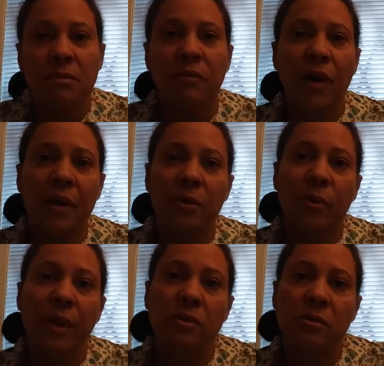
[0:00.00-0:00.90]
find a
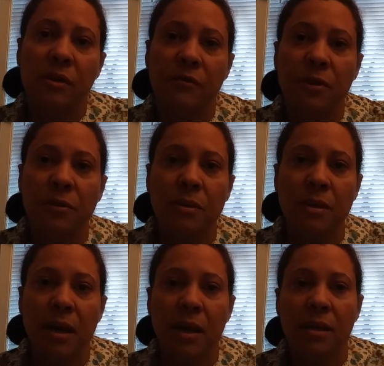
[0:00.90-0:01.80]
way to diffuse
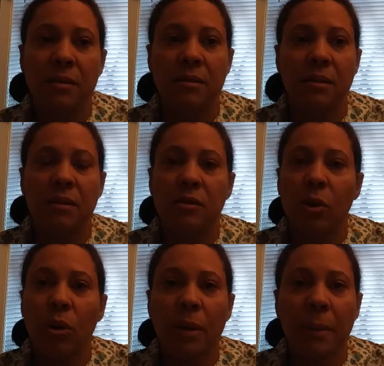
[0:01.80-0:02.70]
that. It's
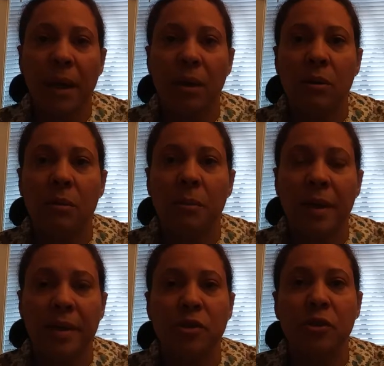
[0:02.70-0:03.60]
all about
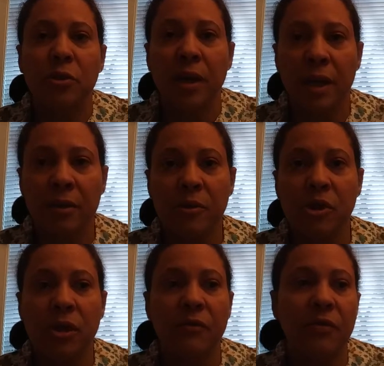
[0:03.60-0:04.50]
managing your
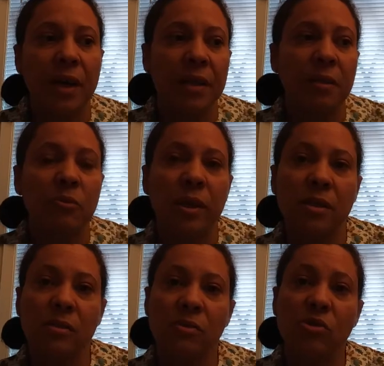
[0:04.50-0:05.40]
energy, finding
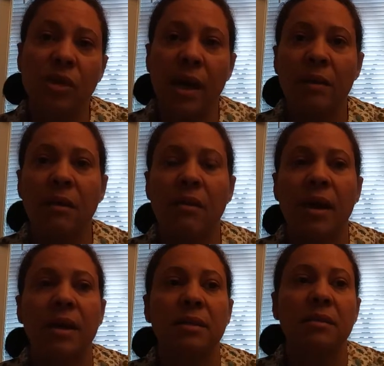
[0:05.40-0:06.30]
ways to channel
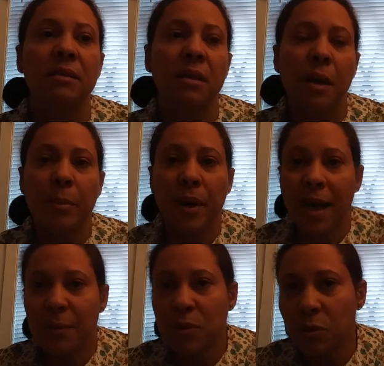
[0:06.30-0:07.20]
that.
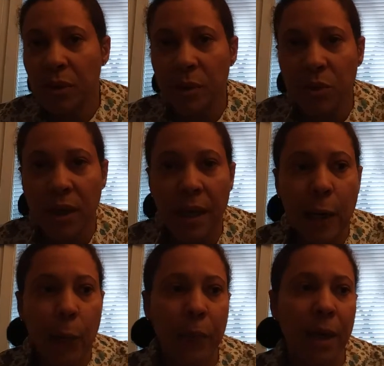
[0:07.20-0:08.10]
Perhaps you want to work
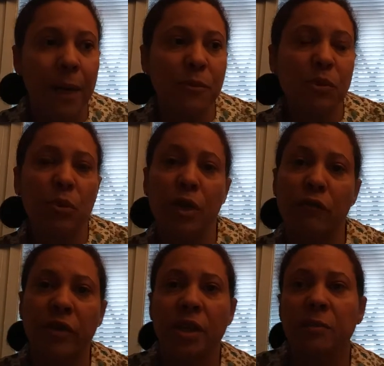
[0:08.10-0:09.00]
out, perhaps you want to
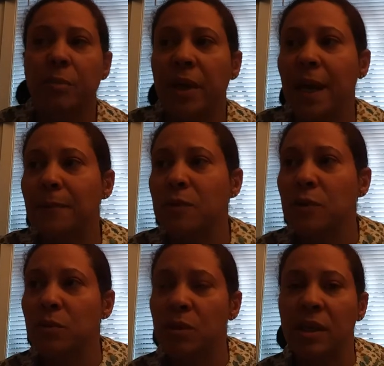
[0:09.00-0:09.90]
run, perhaps
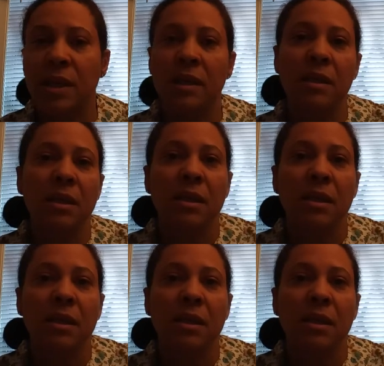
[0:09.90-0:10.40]
you want to